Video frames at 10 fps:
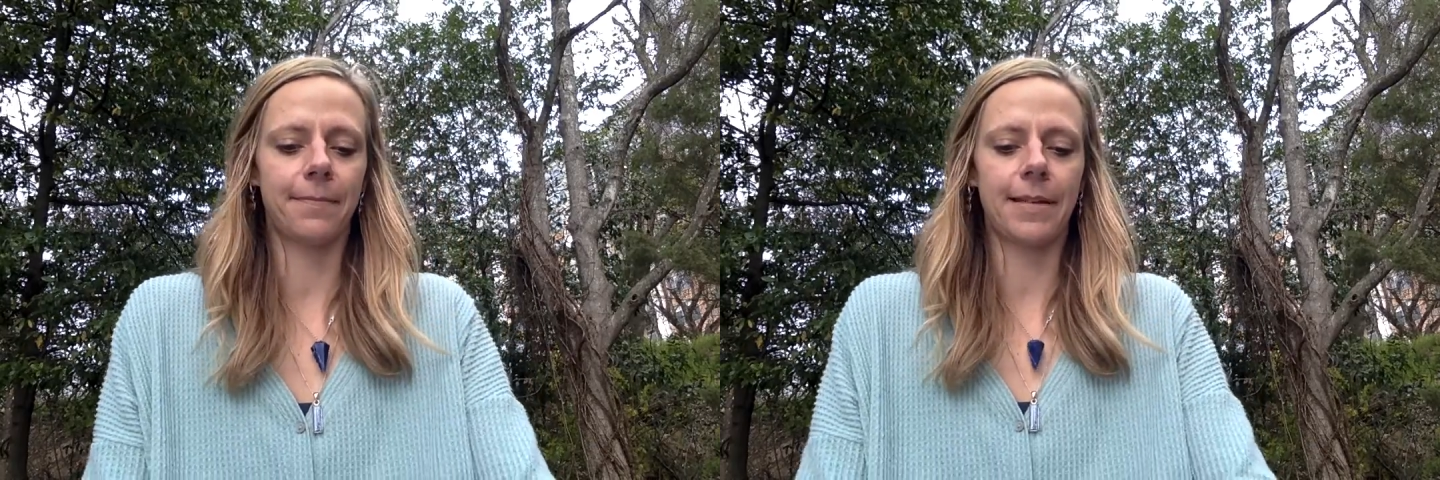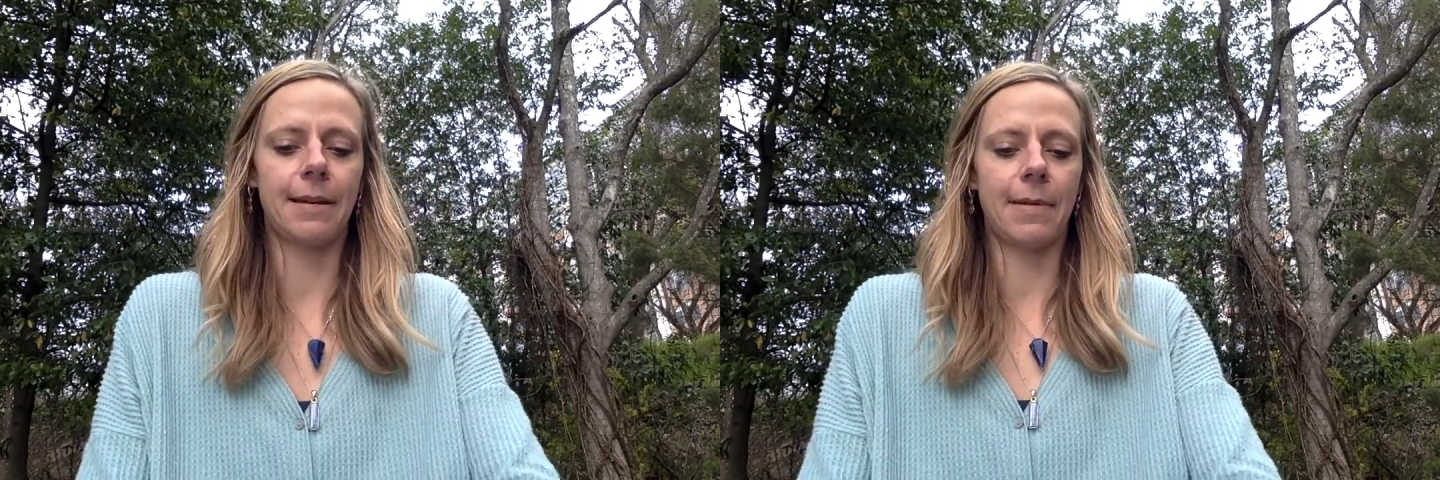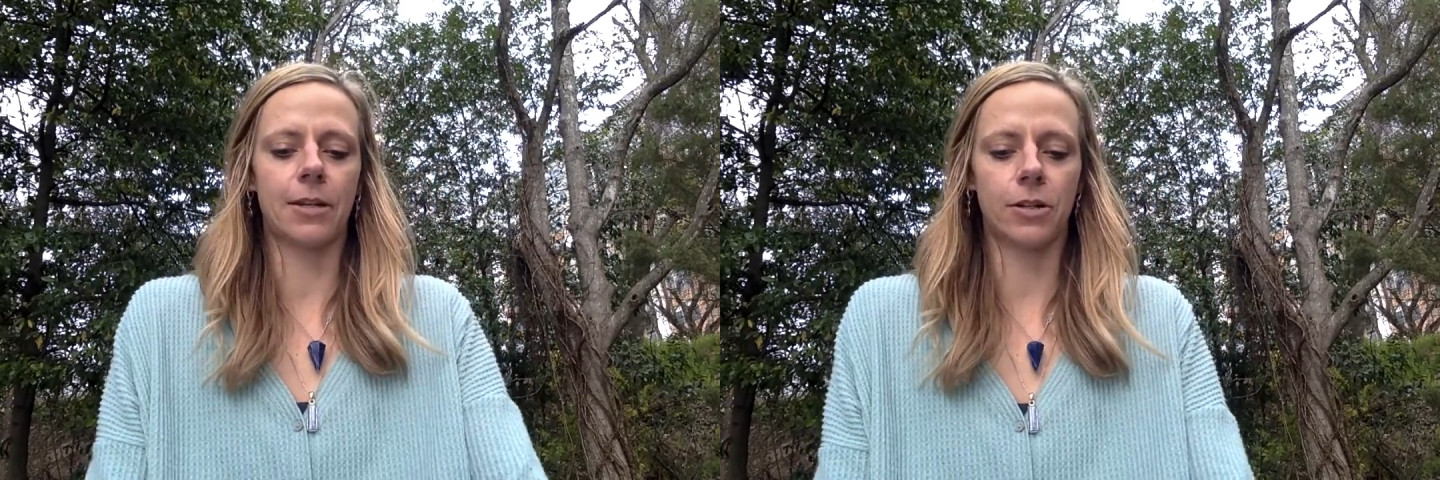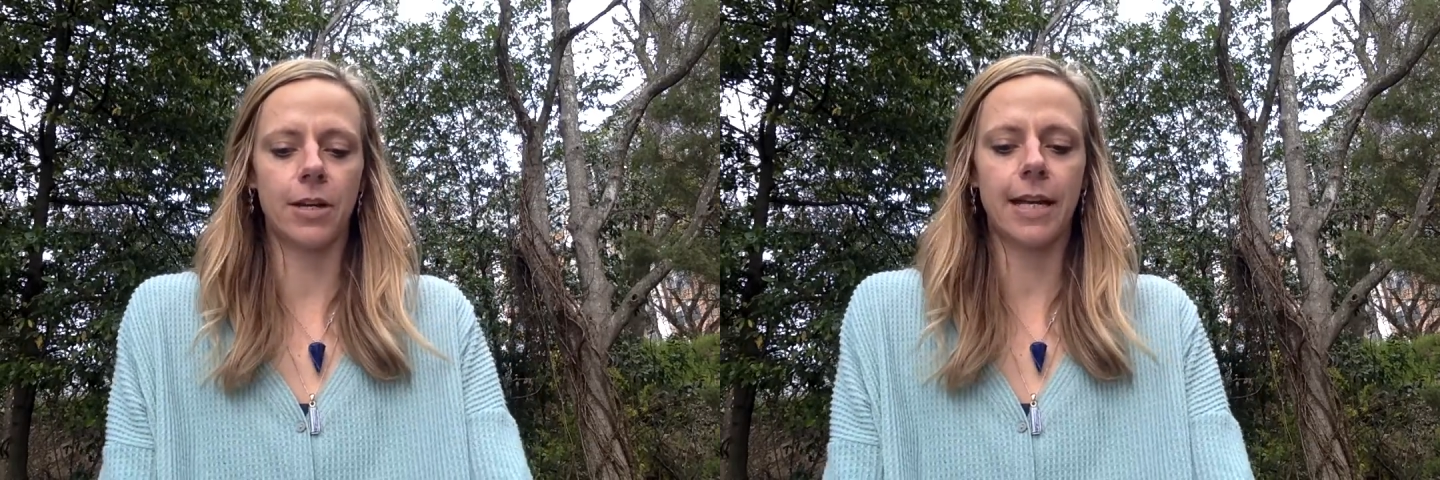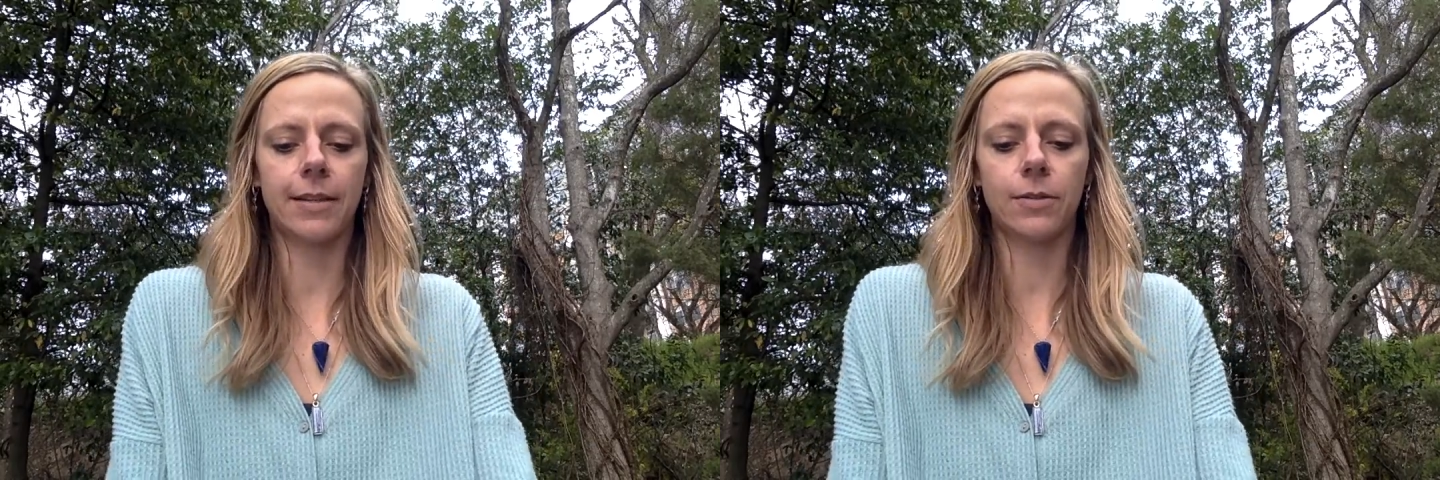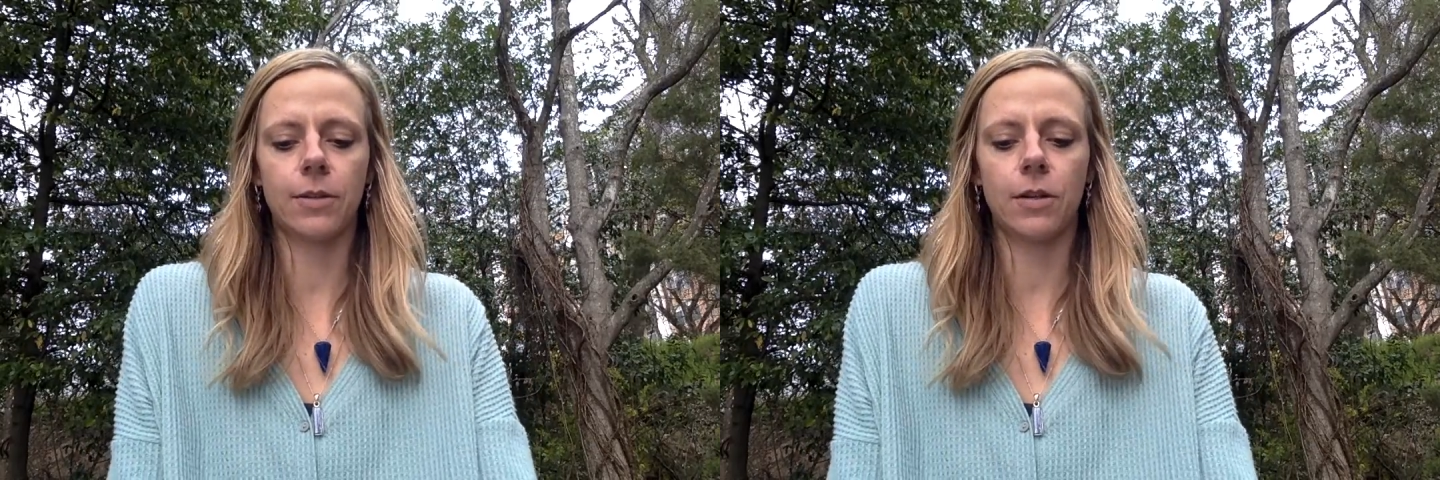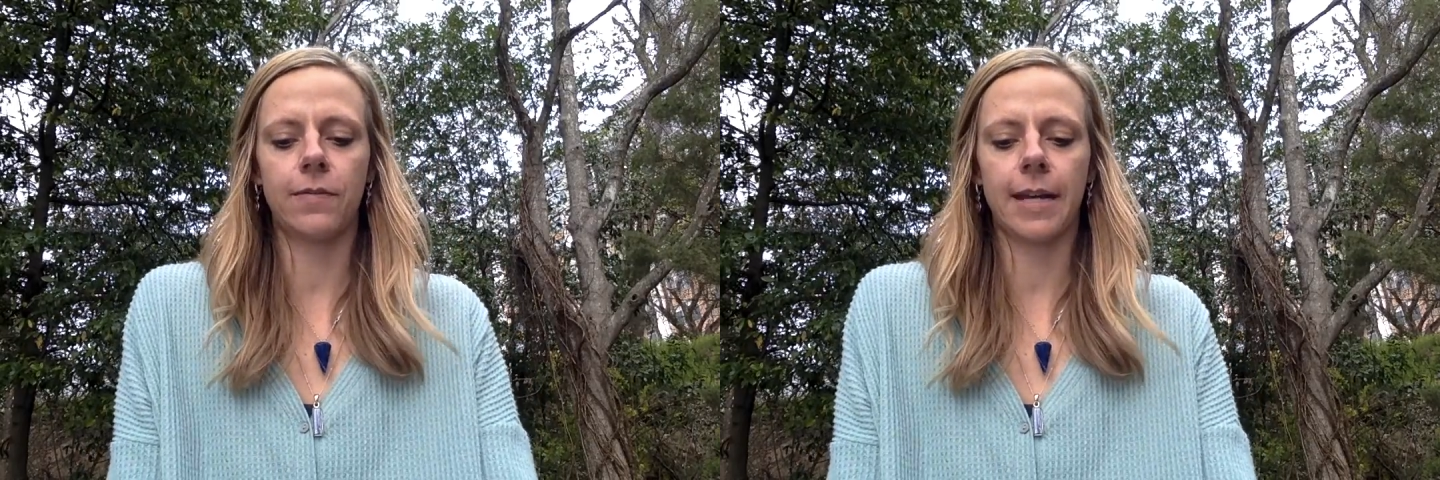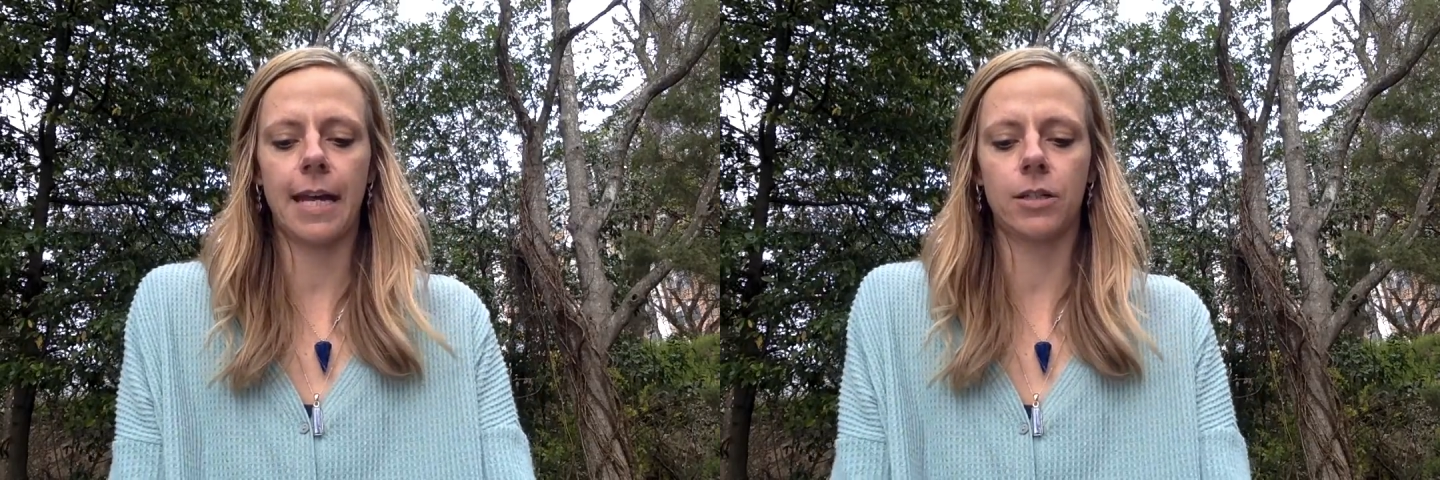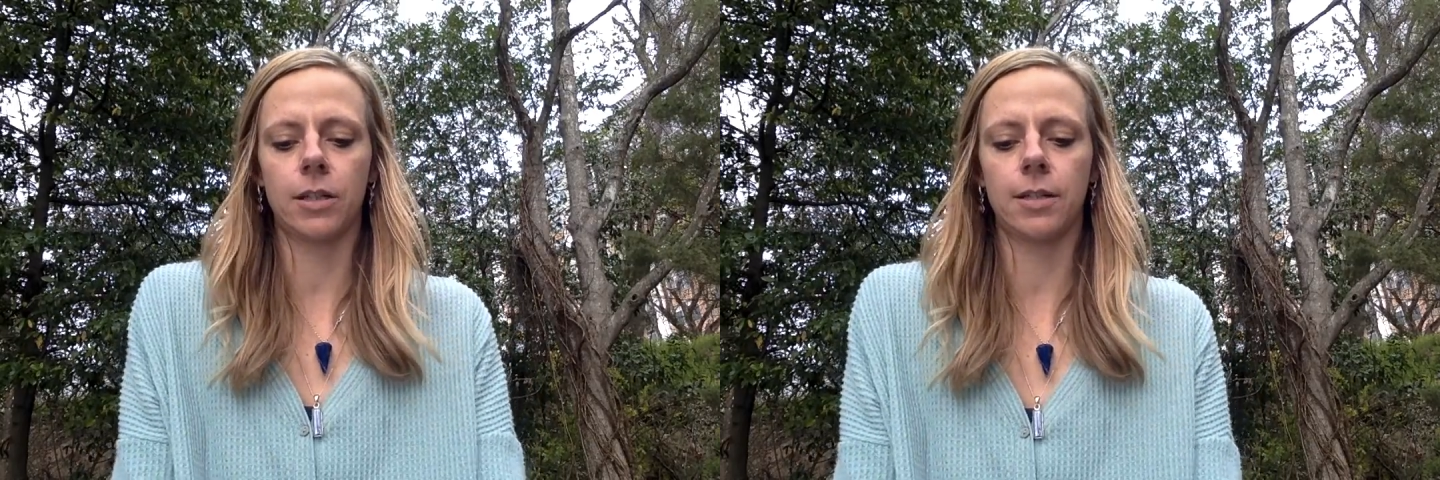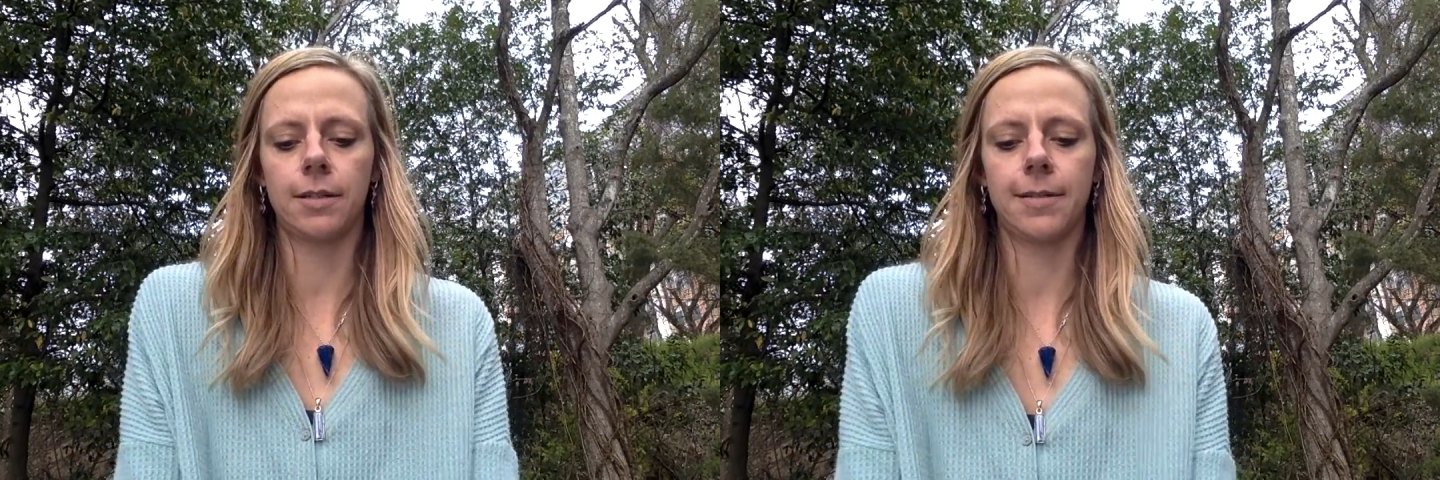and make sure you get those notifications.